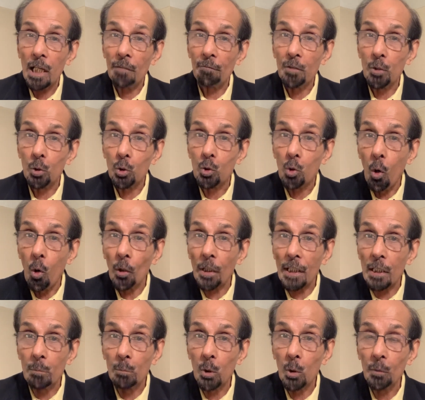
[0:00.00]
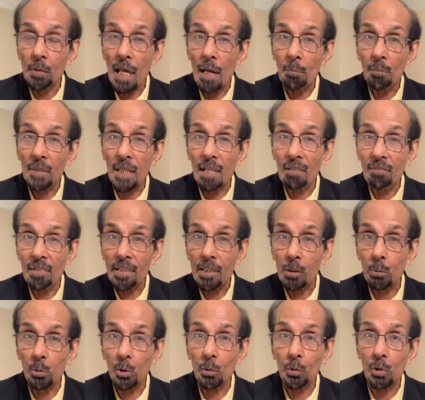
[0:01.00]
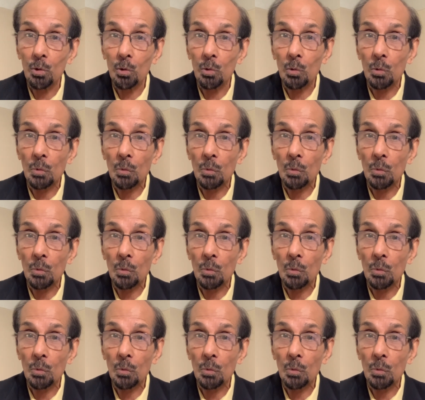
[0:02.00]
If you don't remove them, they will remove you.